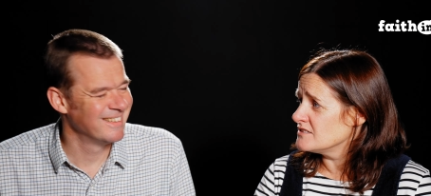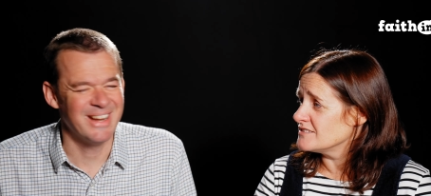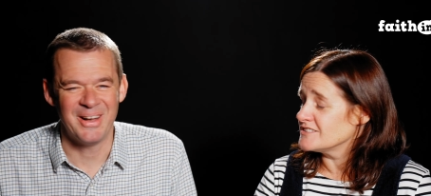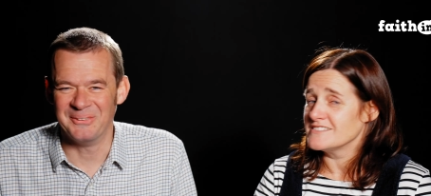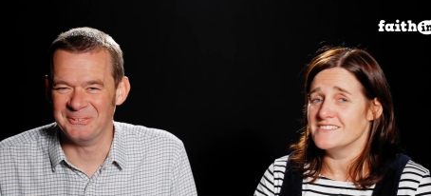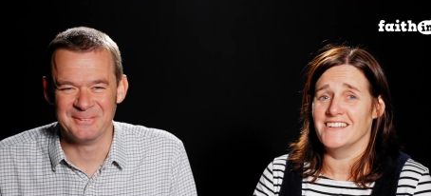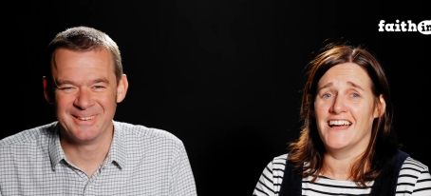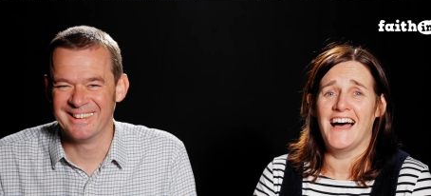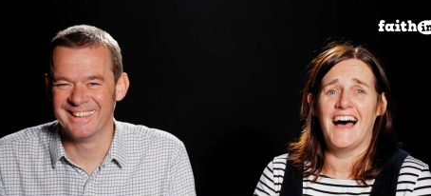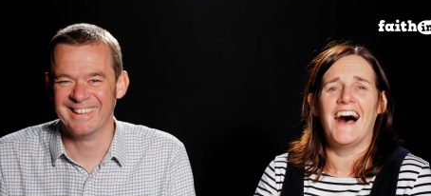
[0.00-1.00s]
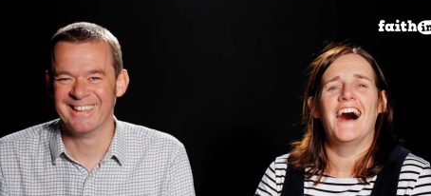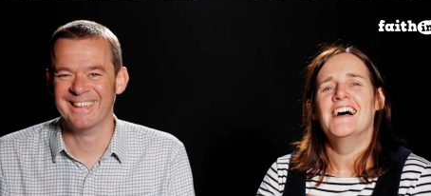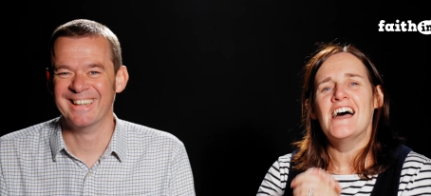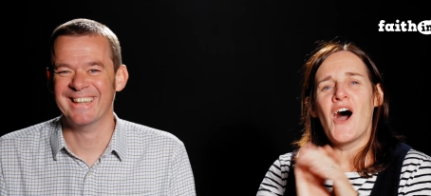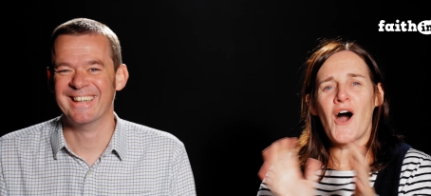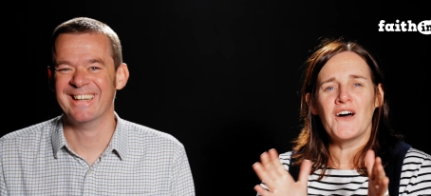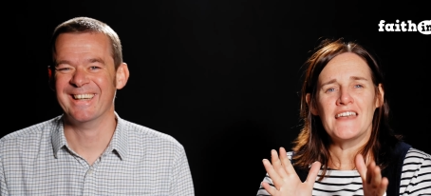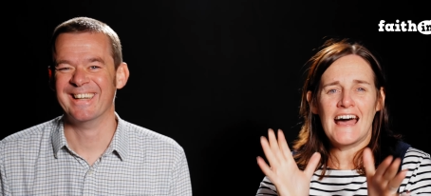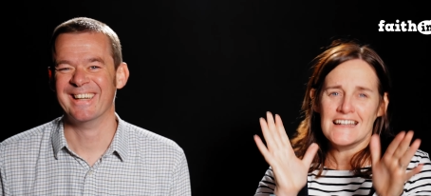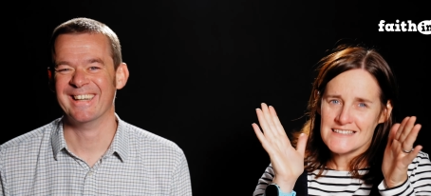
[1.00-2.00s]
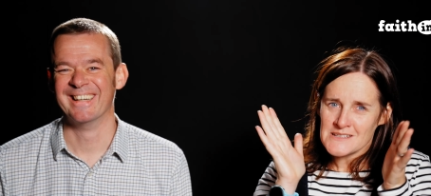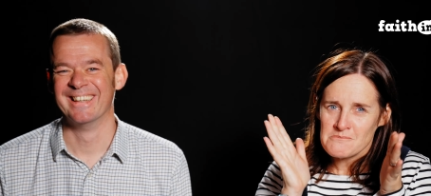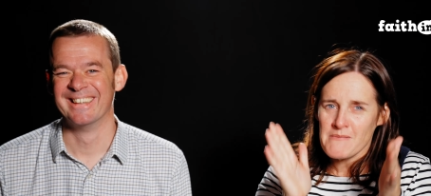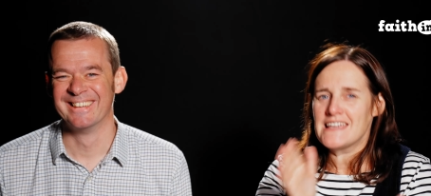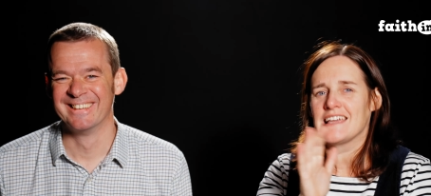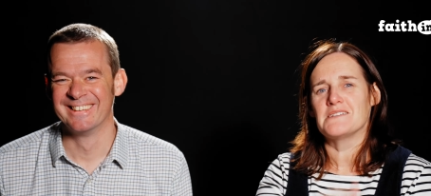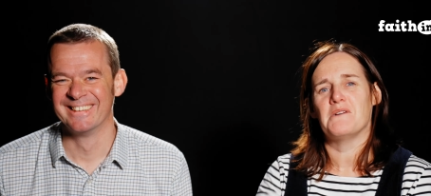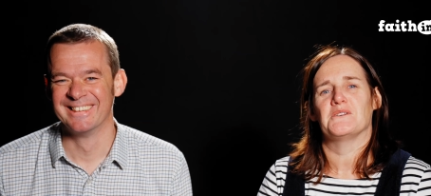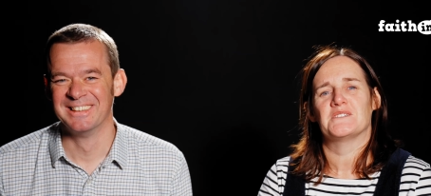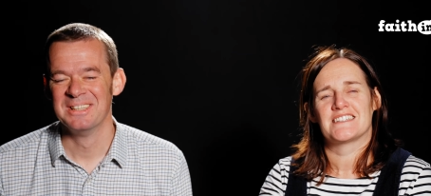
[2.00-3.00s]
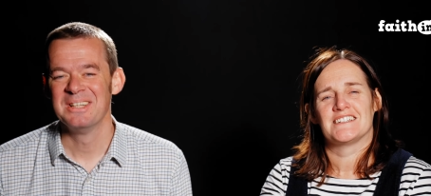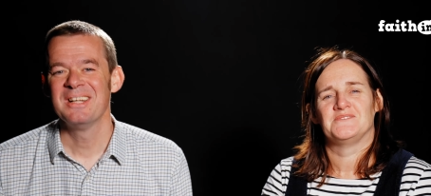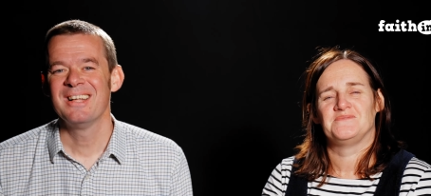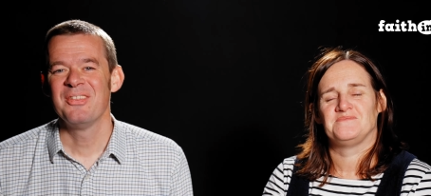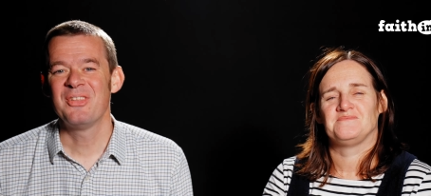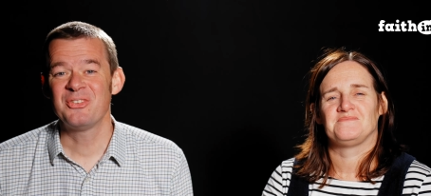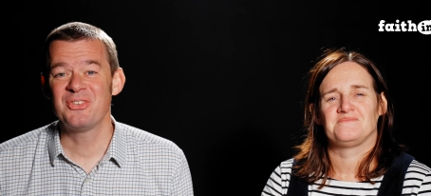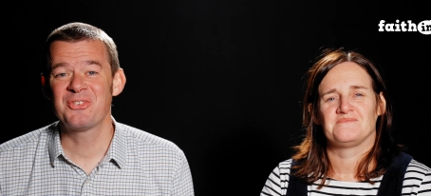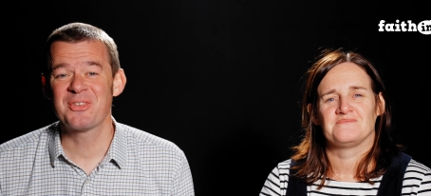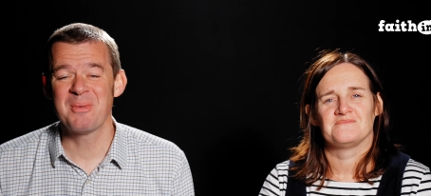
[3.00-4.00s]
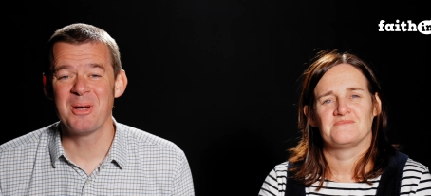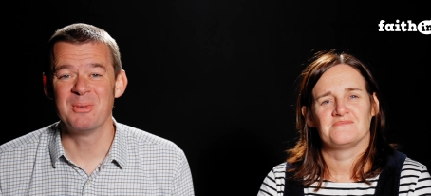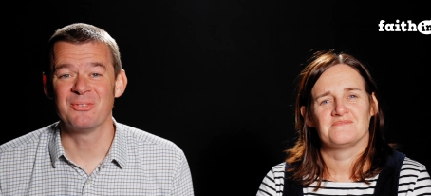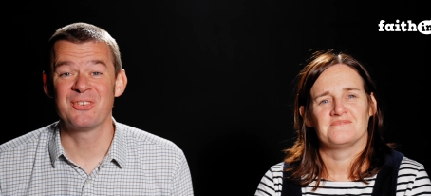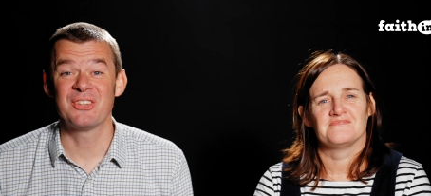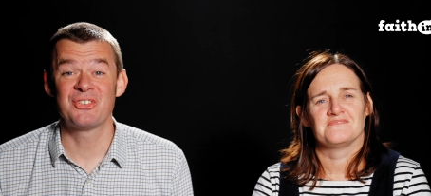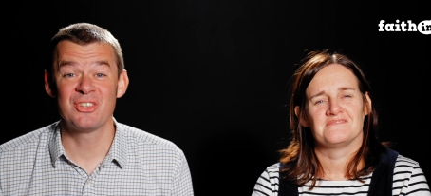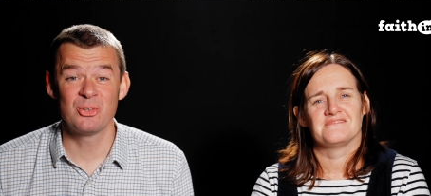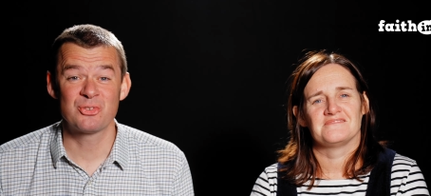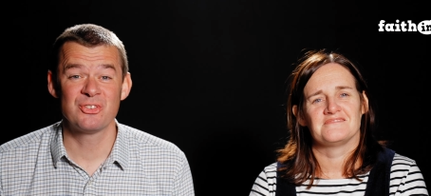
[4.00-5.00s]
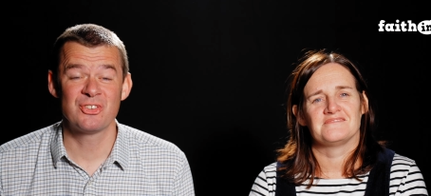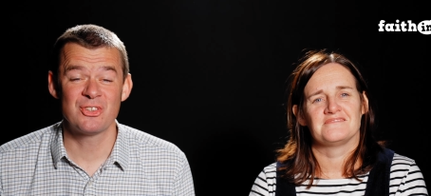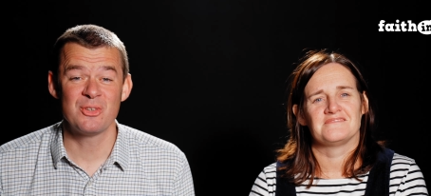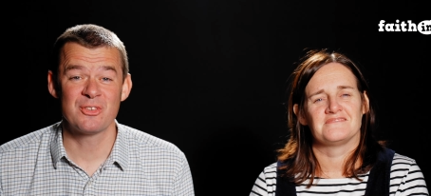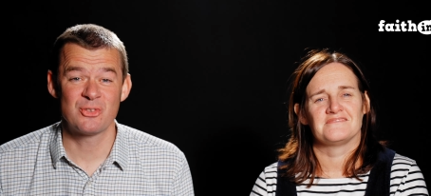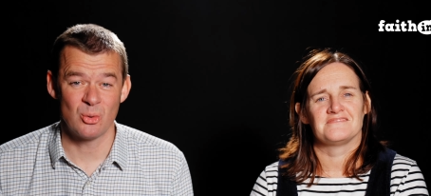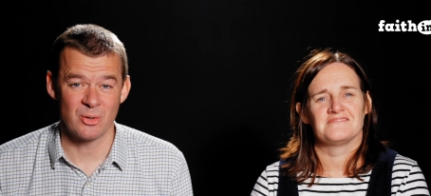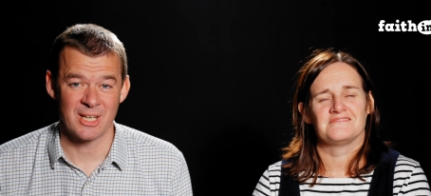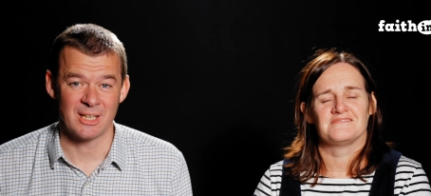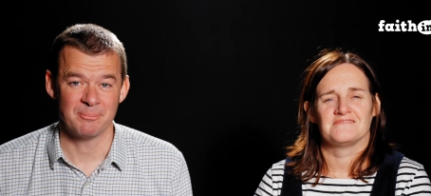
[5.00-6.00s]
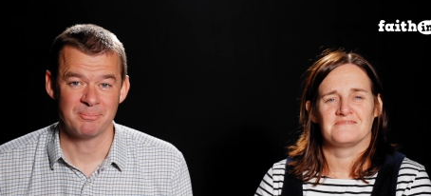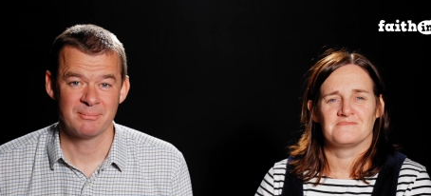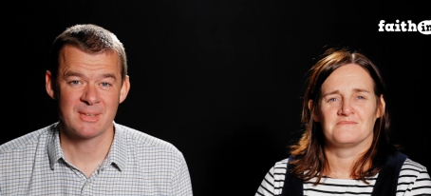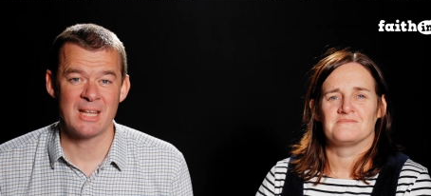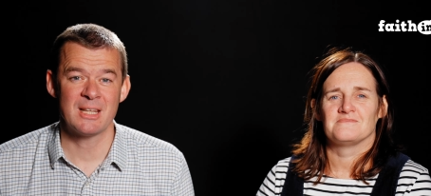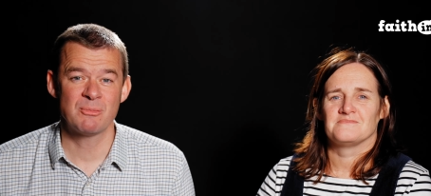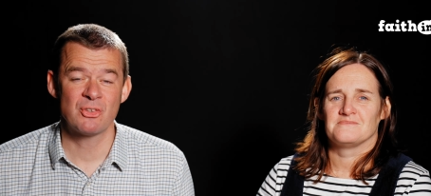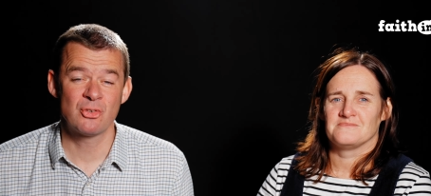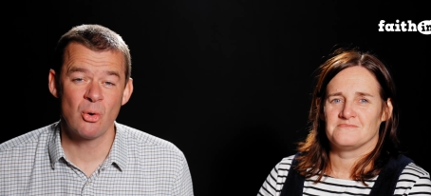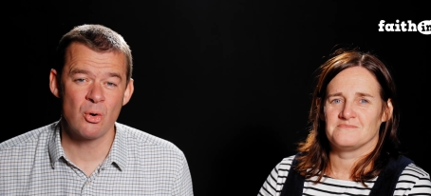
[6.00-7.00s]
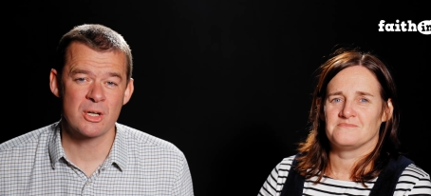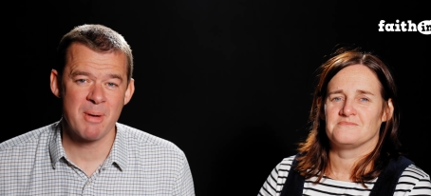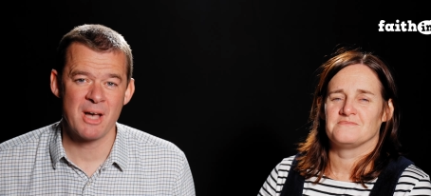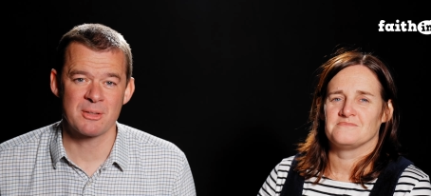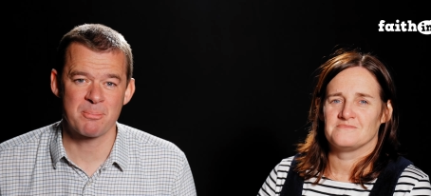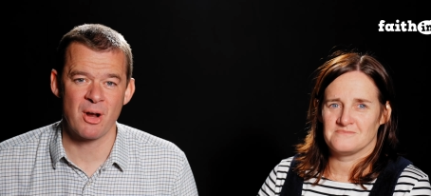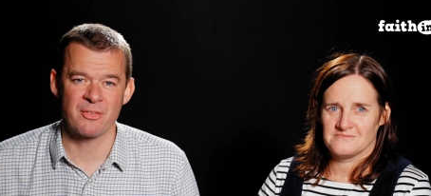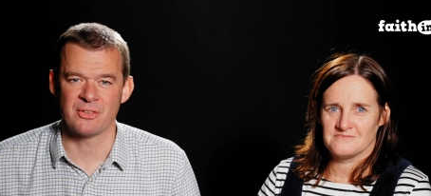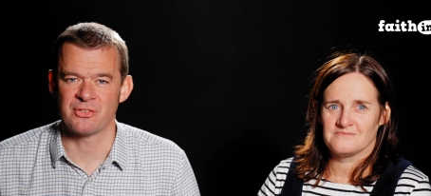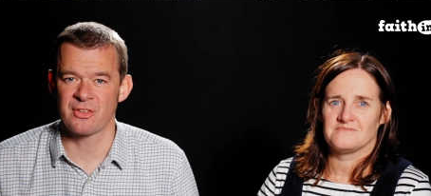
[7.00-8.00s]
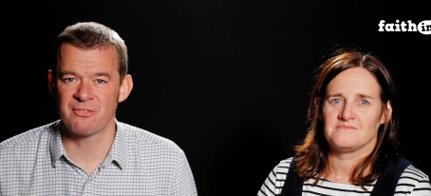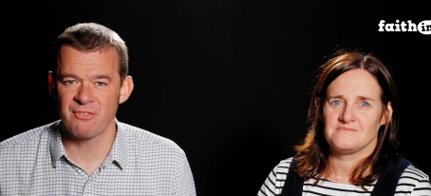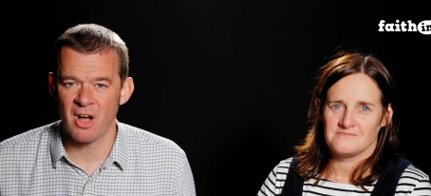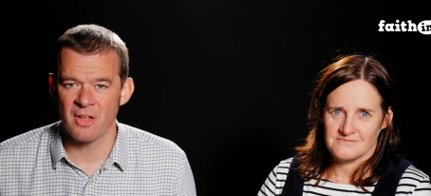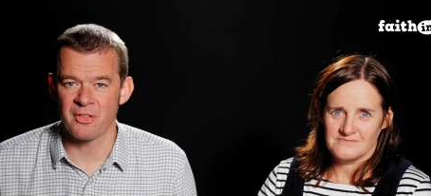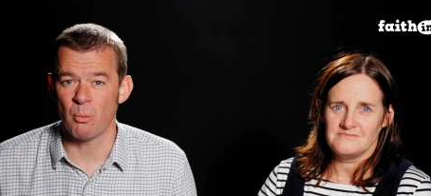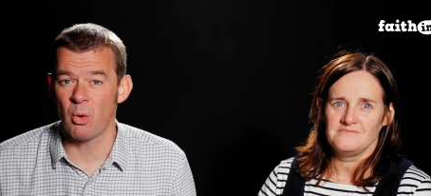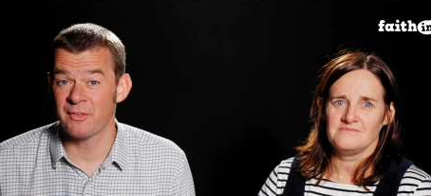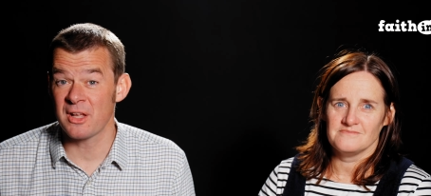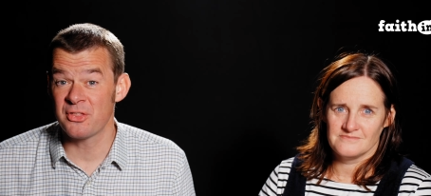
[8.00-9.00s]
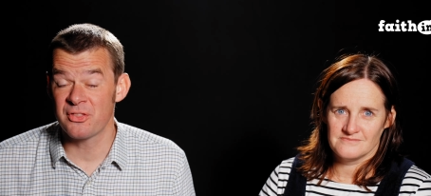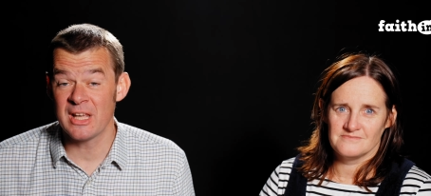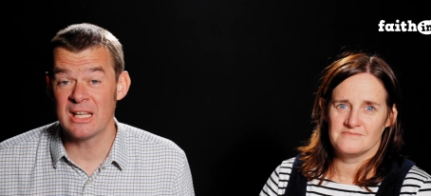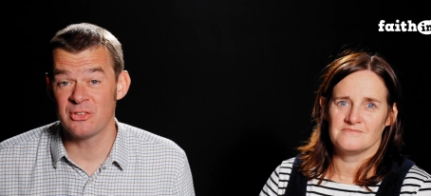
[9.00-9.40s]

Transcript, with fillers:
Speaker 1: no. Heart and Hands, making the most.
Speaker 2: This is the moment for the children to do the talking. Get them to talk about the brothers, the father, what they think